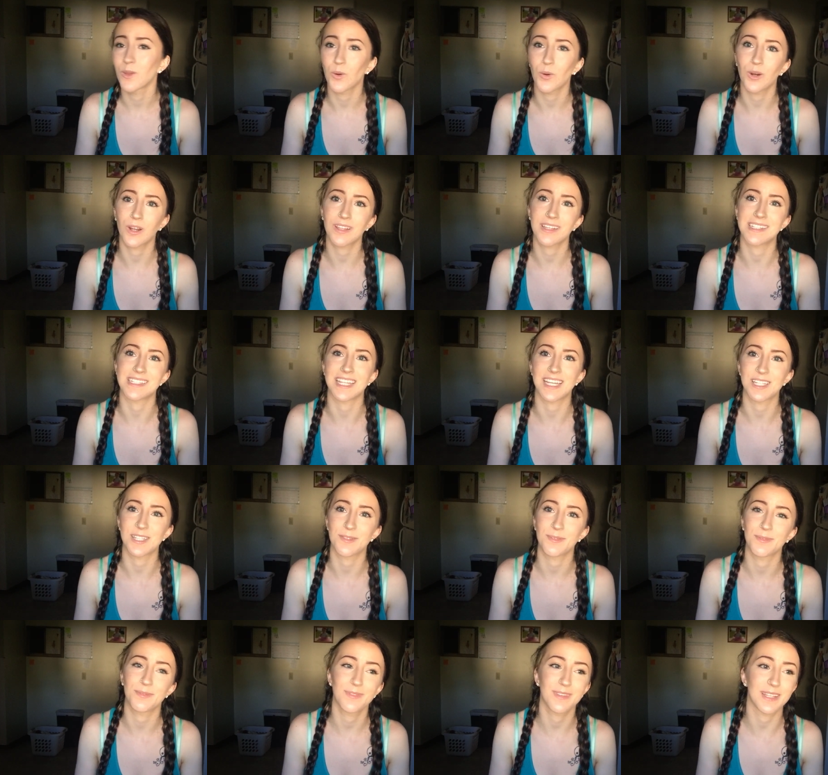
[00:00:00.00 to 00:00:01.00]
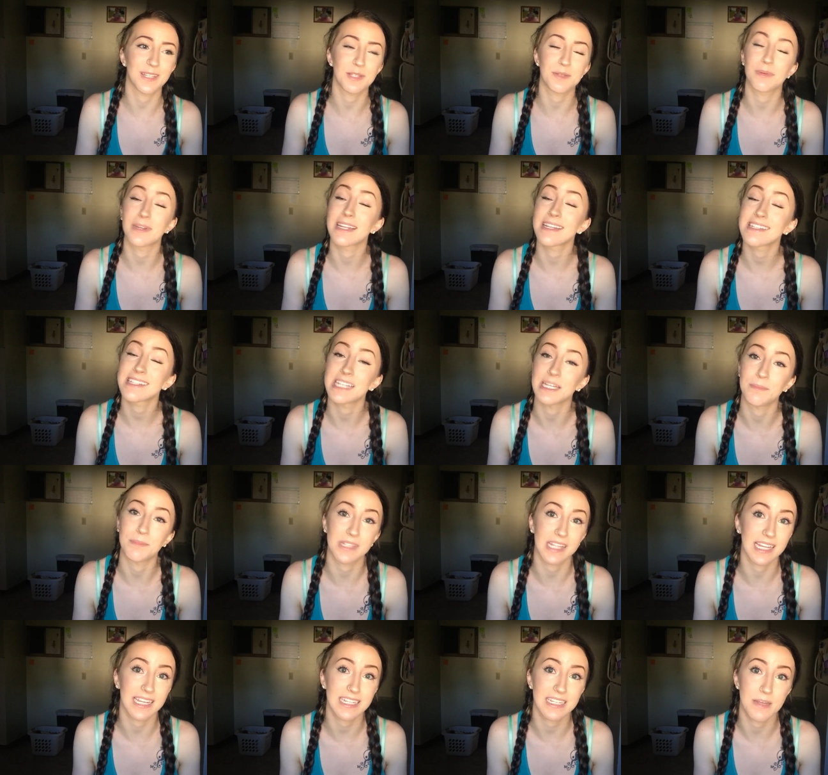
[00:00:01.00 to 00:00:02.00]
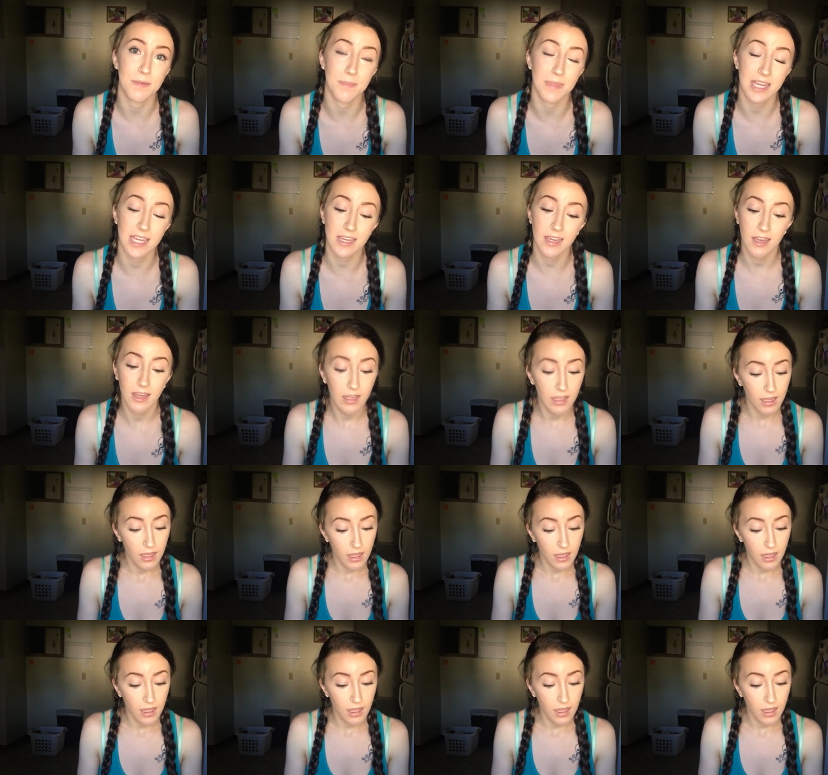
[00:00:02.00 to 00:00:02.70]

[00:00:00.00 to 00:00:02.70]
Or at least that's what it seems like to me.